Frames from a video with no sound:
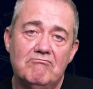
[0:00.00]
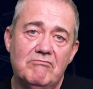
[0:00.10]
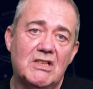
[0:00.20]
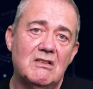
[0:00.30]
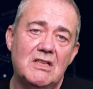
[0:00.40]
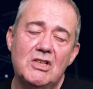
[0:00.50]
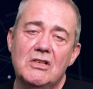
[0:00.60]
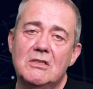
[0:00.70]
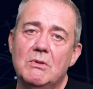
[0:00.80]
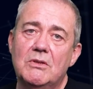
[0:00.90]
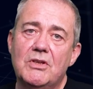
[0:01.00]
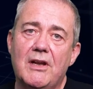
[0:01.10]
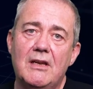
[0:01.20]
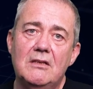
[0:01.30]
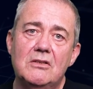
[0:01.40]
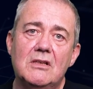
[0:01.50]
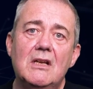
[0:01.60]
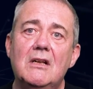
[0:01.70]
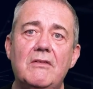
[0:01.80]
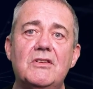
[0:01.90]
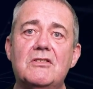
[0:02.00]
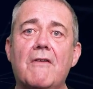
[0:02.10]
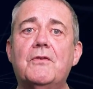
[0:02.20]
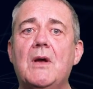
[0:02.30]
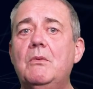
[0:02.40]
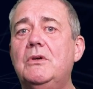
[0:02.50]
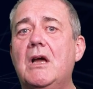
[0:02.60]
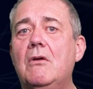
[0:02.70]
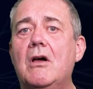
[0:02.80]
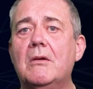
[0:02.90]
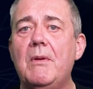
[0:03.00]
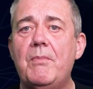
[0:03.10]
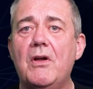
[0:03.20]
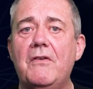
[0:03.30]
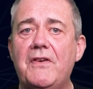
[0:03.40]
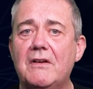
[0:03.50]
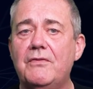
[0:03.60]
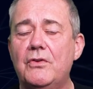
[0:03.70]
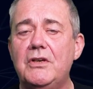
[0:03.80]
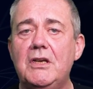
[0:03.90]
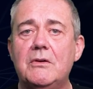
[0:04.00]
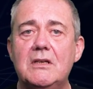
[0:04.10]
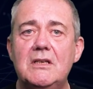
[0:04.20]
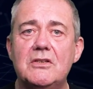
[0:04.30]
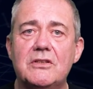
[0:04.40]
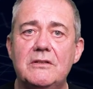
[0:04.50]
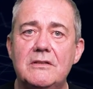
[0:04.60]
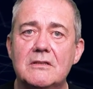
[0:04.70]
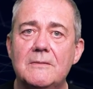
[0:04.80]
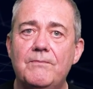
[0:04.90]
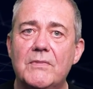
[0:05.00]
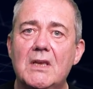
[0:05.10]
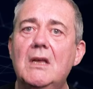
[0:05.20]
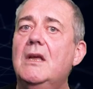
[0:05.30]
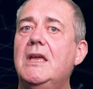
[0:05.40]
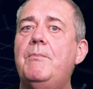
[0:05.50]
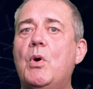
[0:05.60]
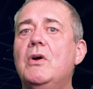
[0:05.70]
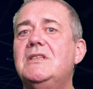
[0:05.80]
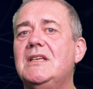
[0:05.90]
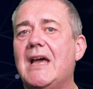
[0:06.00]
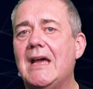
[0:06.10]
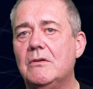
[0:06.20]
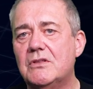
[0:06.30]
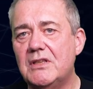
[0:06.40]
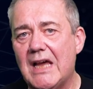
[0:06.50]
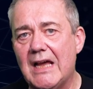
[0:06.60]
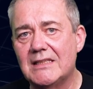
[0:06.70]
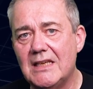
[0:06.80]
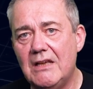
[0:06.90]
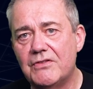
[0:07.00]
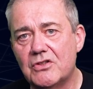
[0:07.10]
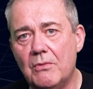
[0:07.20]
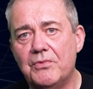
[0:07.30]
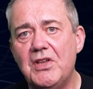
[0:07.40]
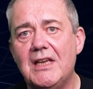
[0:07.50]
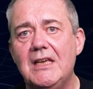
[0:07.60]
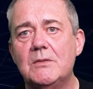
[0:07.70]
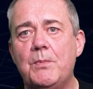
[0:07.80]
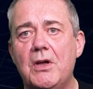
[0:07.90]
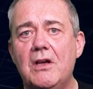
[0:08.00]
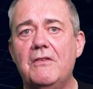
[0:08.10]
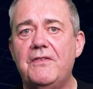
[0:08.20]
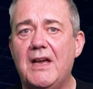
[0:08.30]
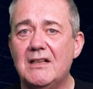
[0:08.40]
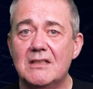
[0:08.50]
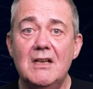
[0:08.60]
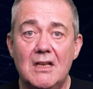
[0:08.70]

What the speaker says: the conditions will change and the software will no longer be perfect for the new conditions. He pointed out that if something is perfect,